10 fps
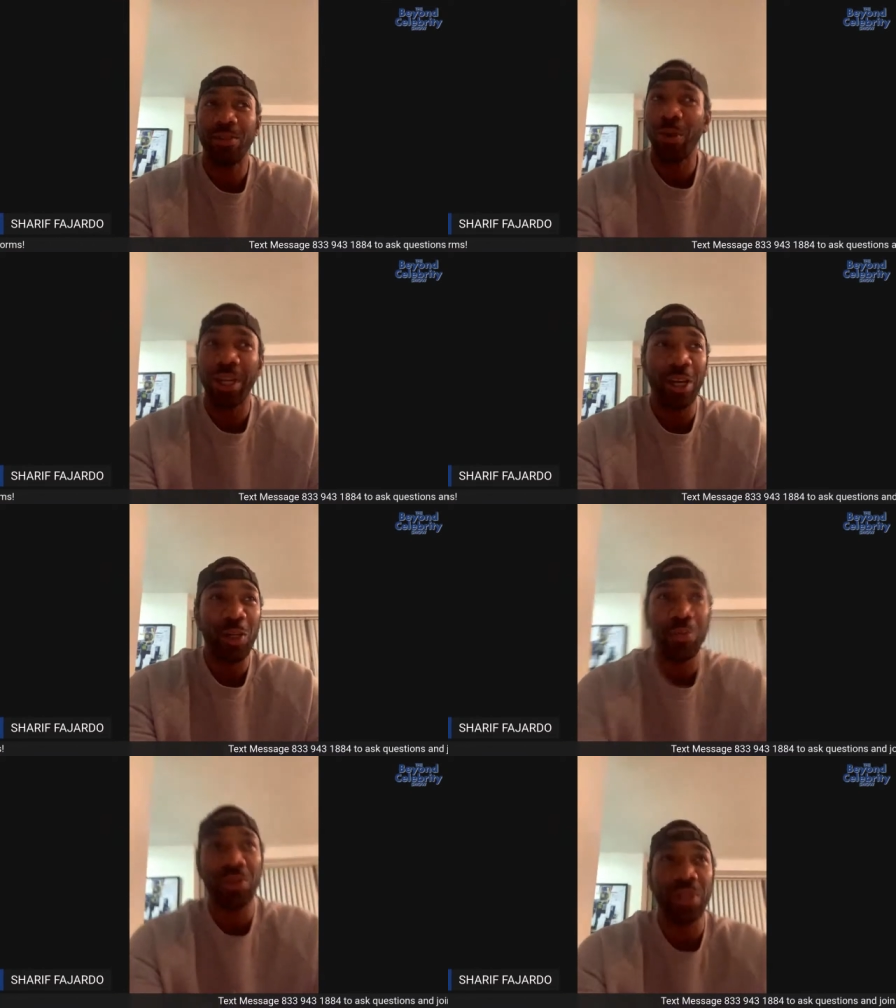
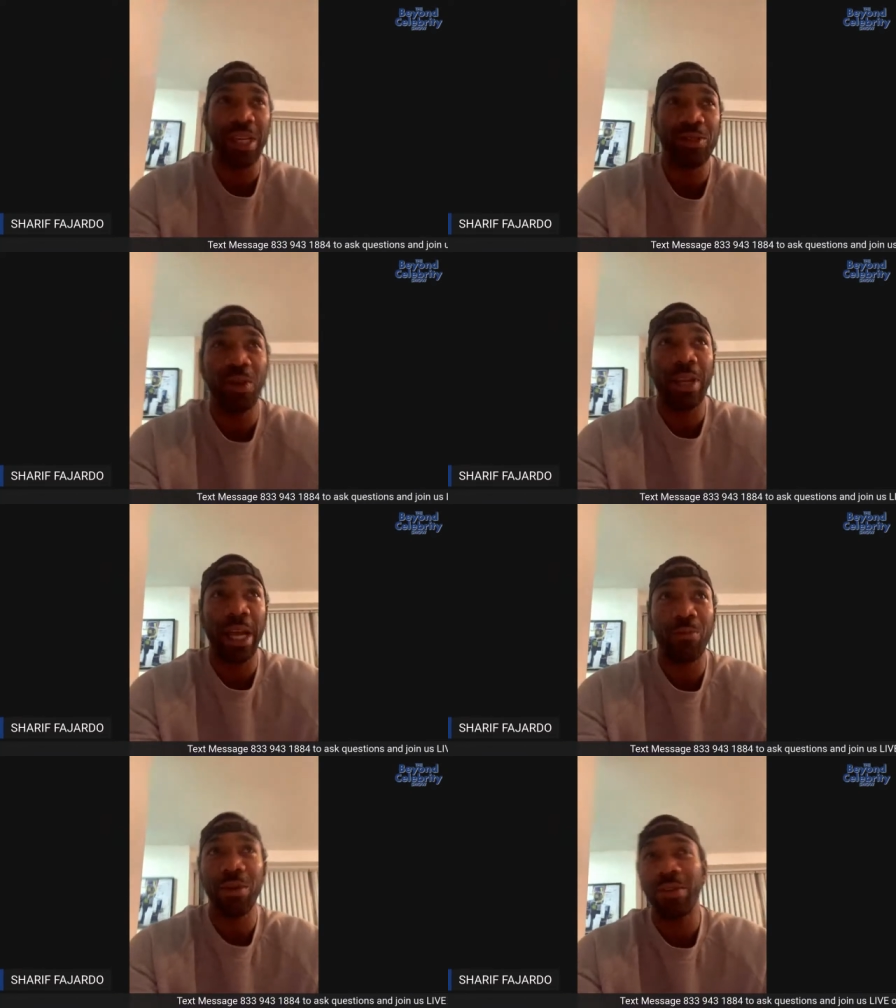100%. So
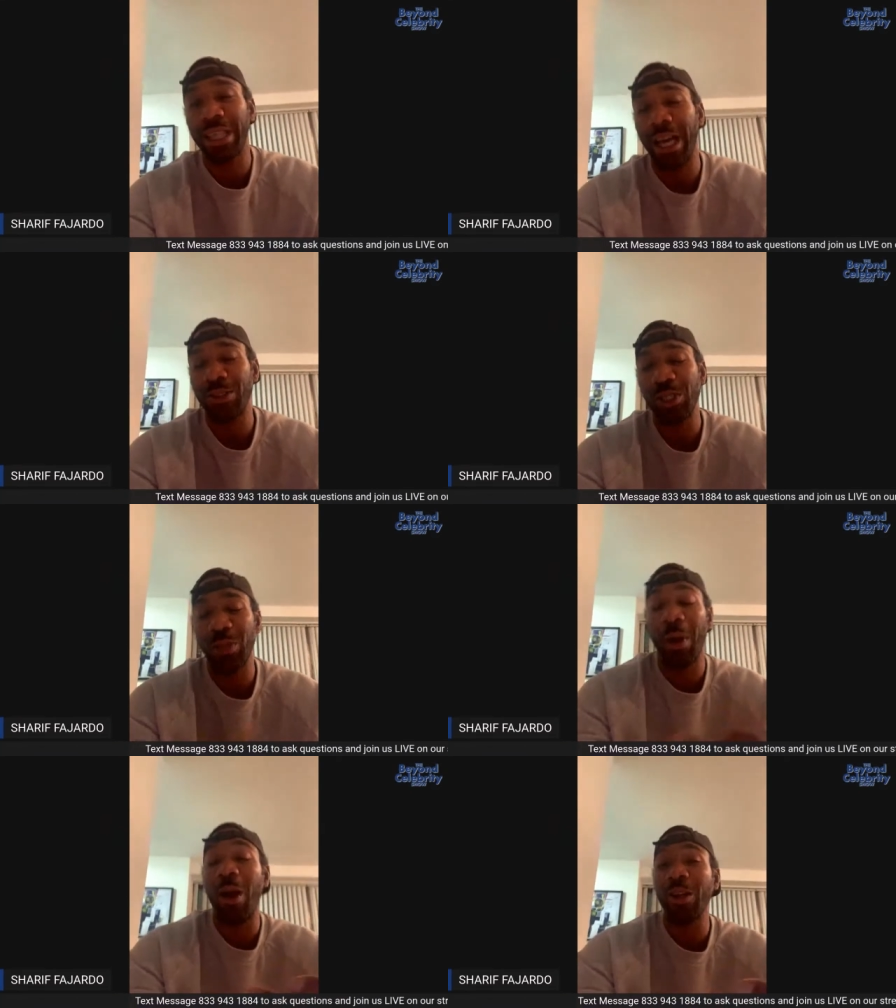like, we've encountered
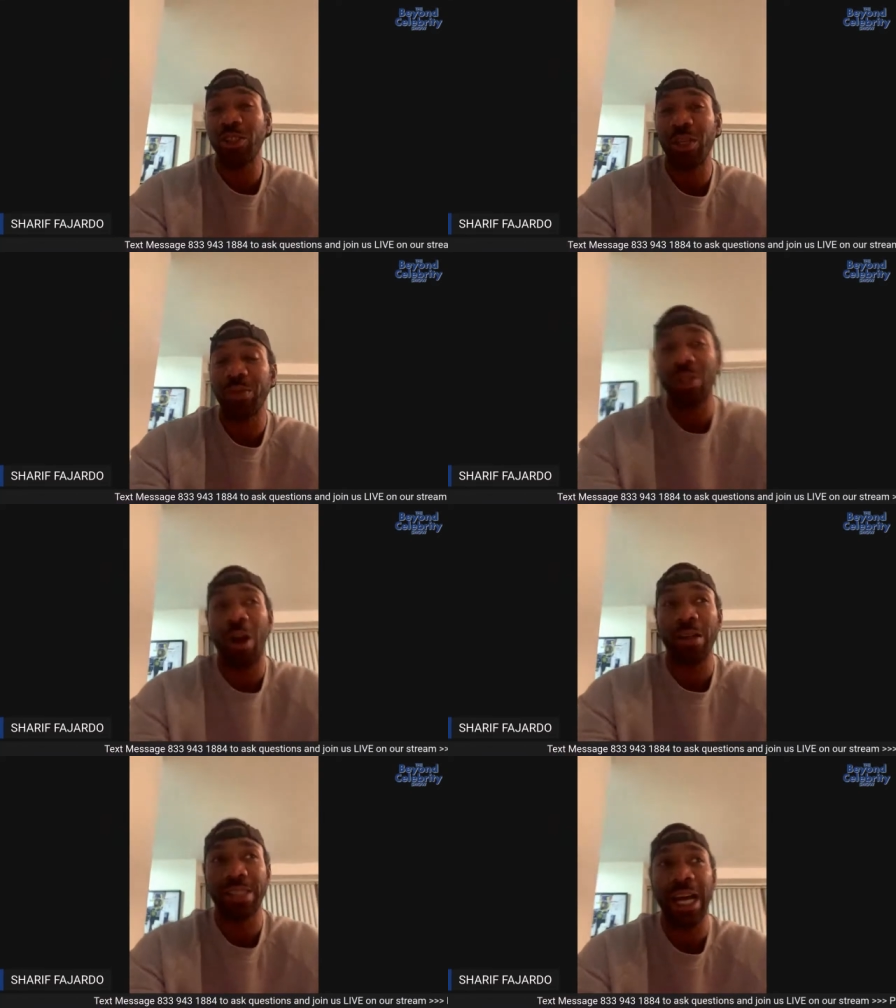some hardship and
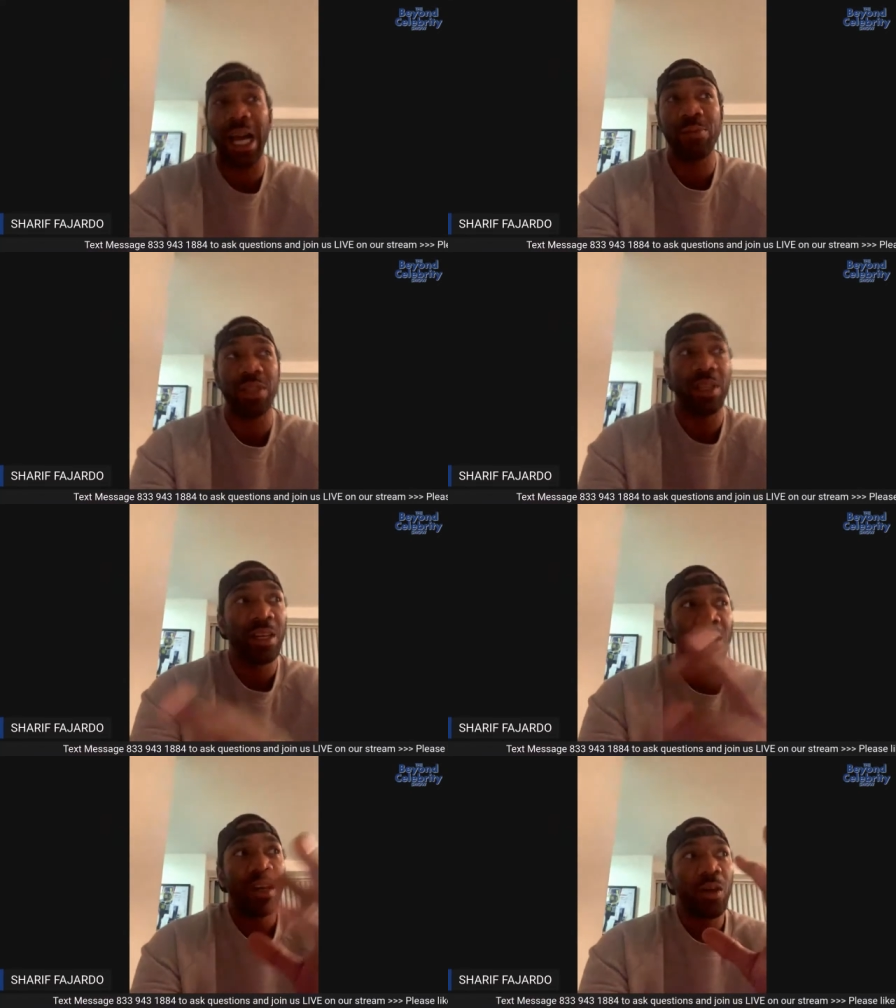hard times. And
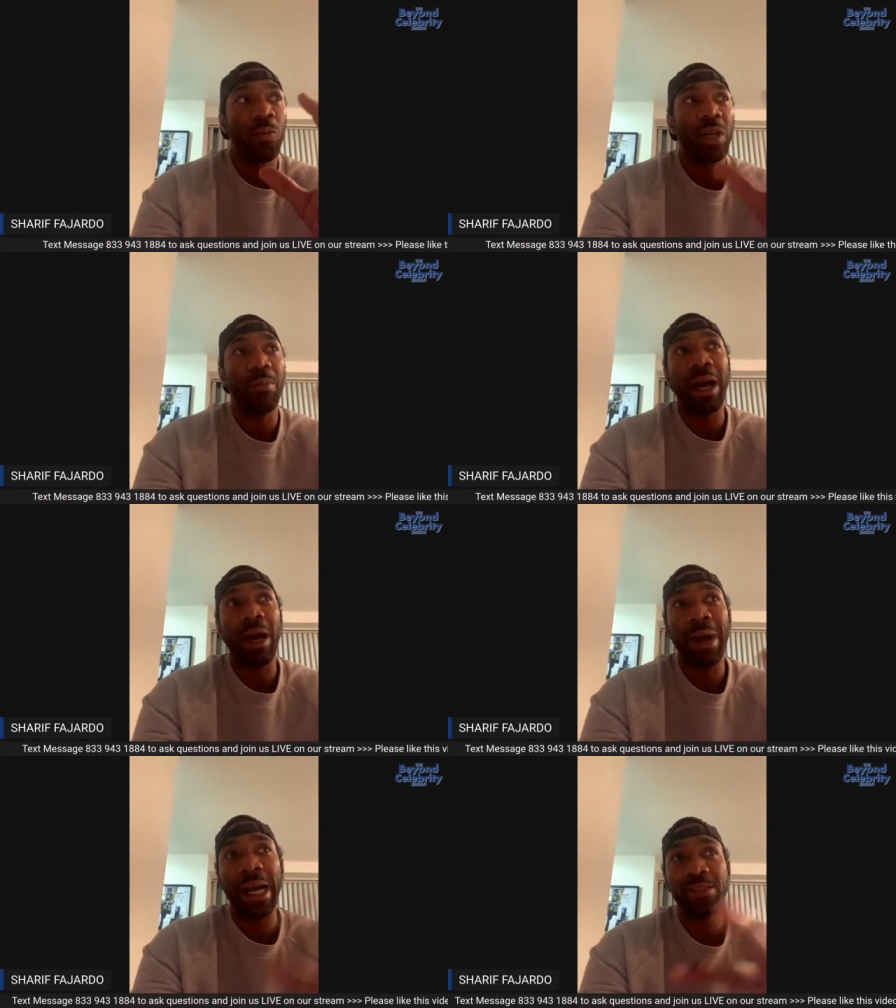one of my
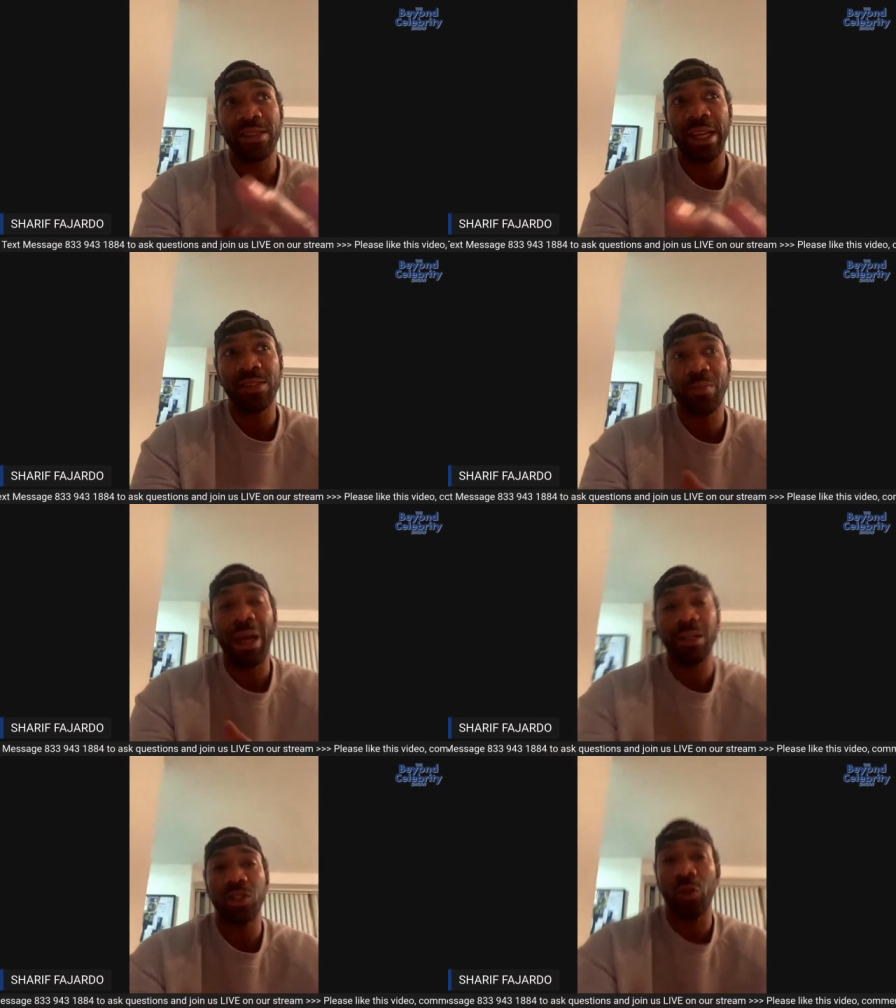mindsets
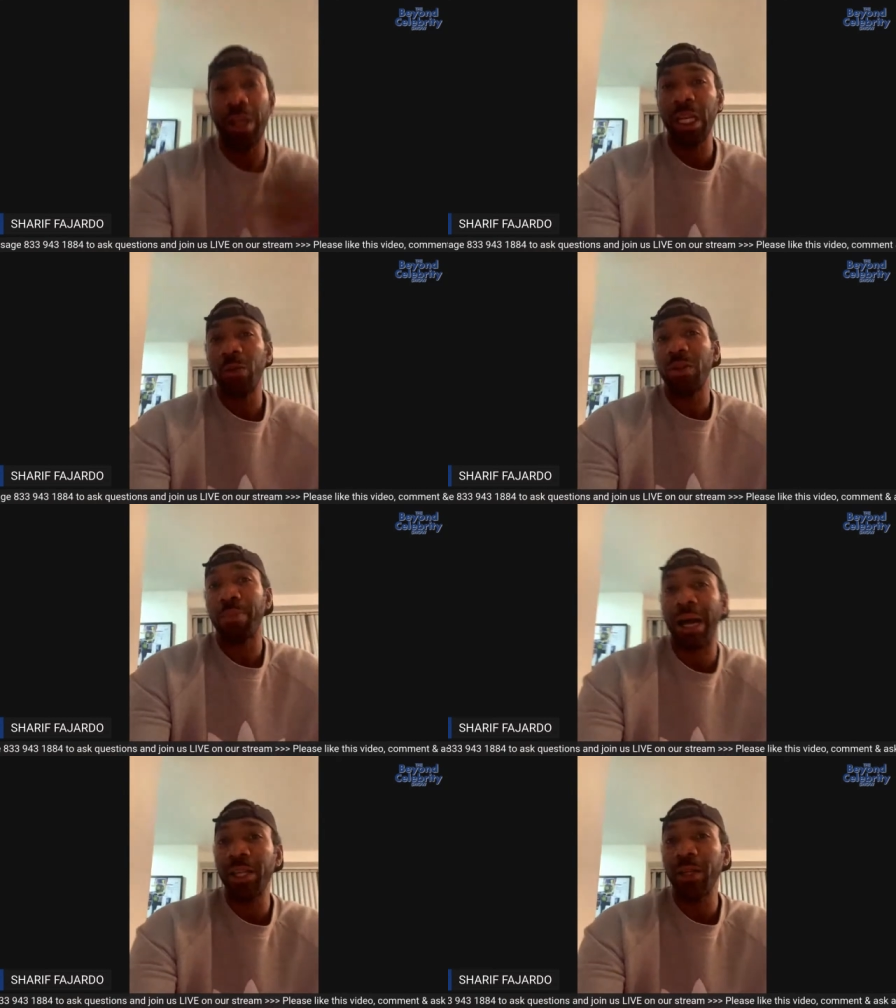about training with
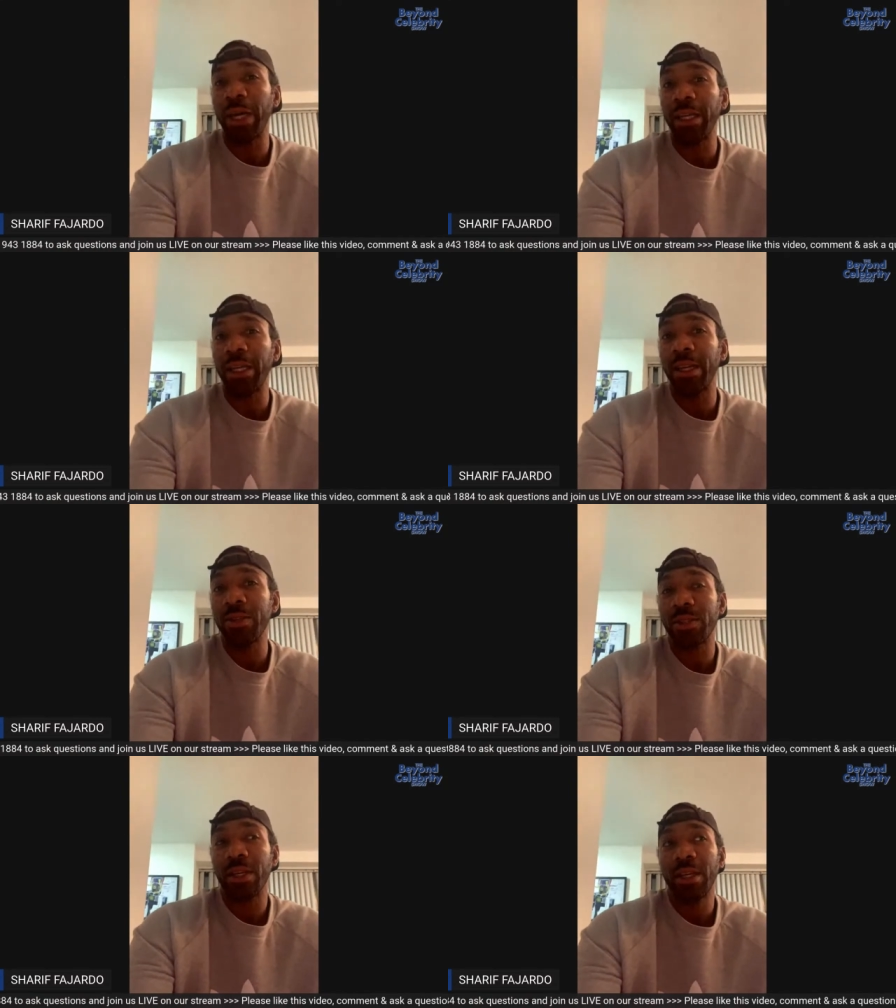body weight
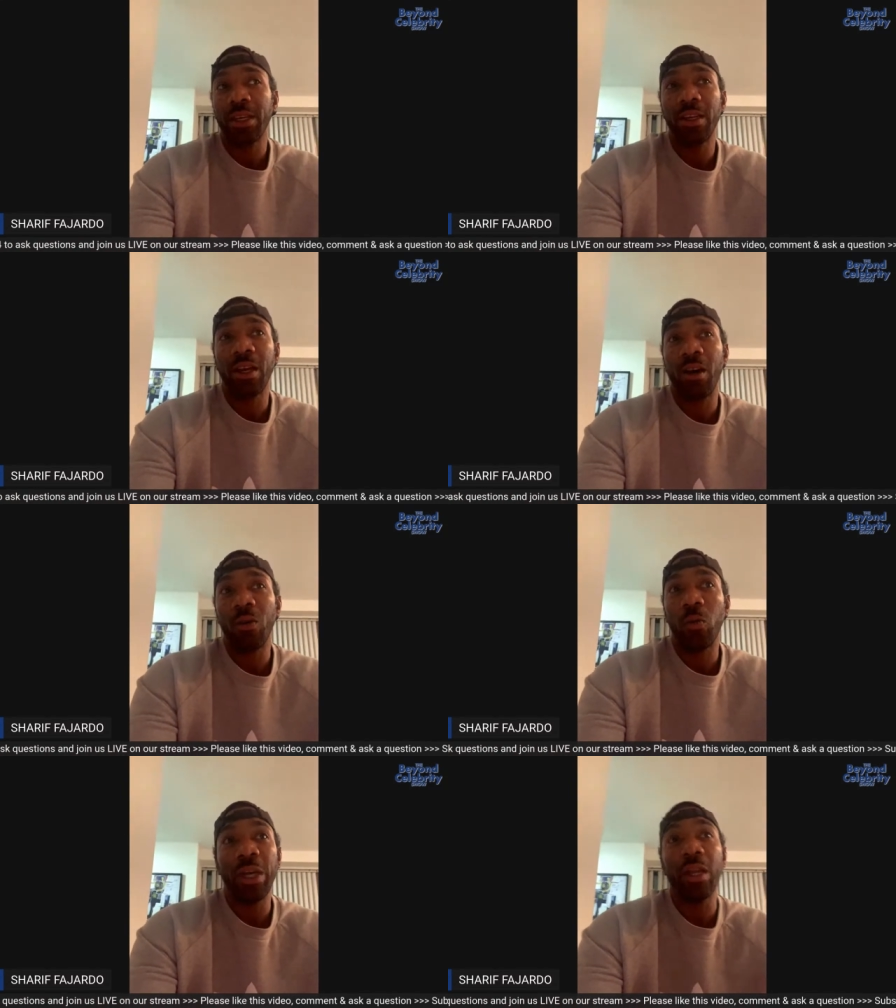is, you
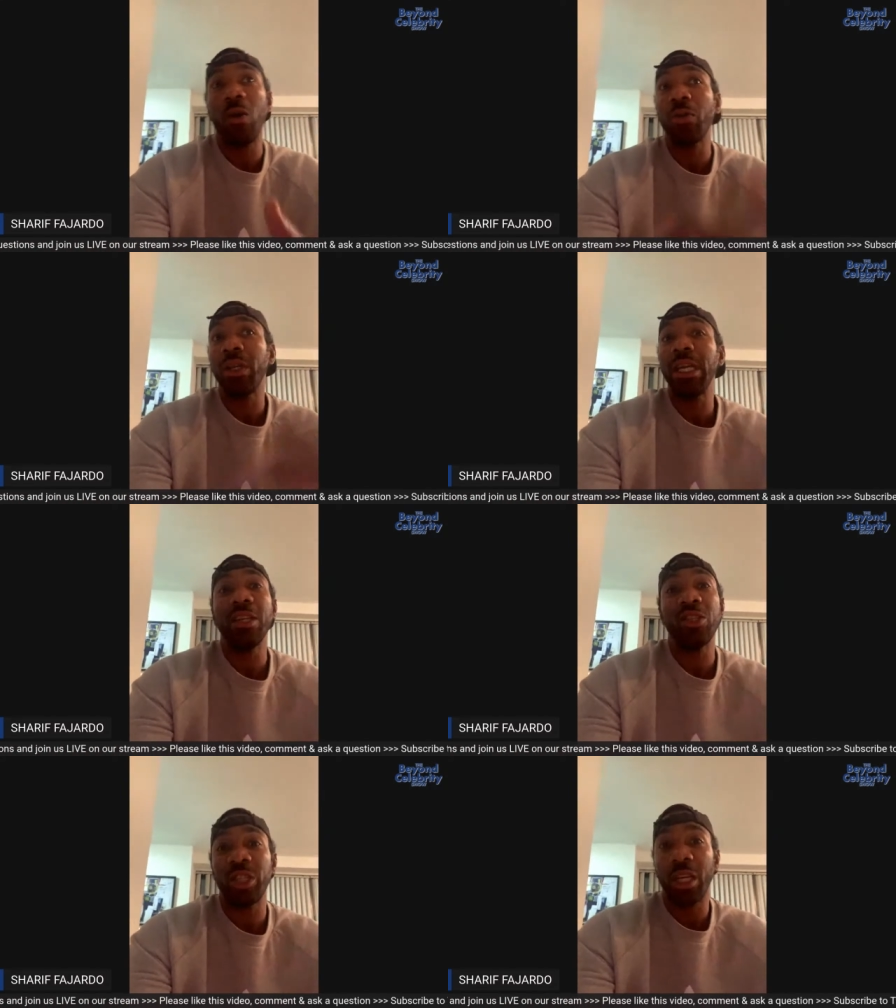know, we don't
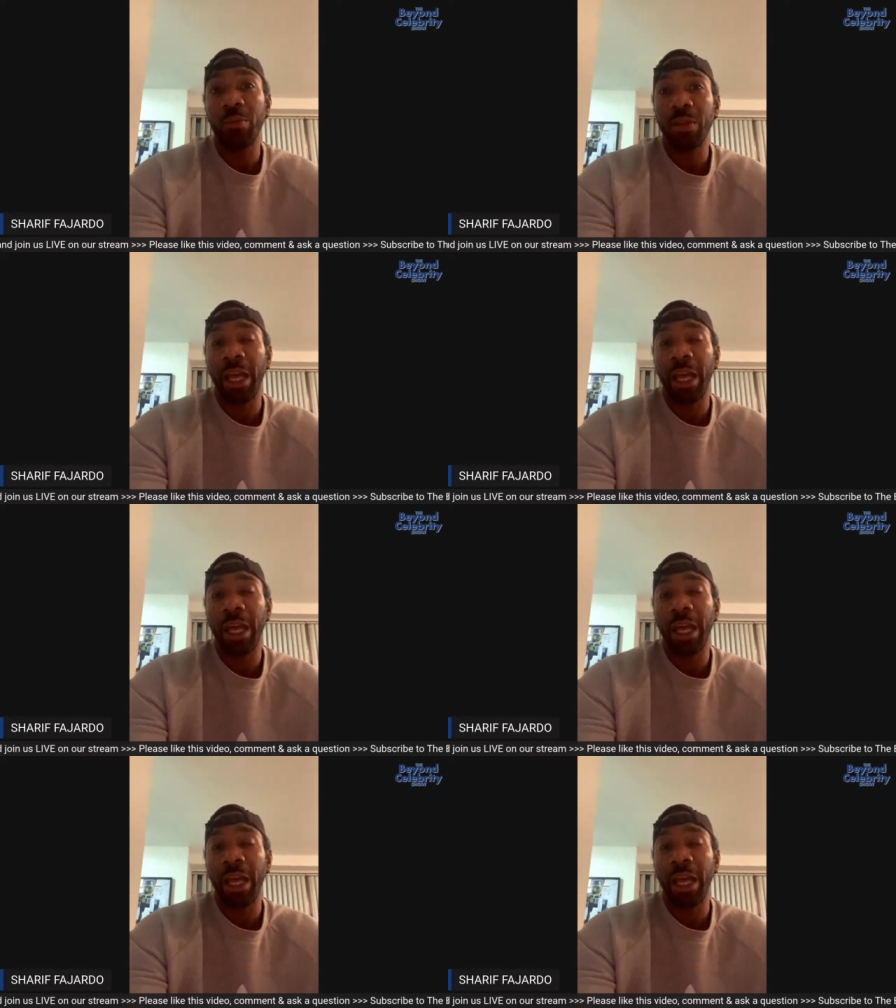need a gym.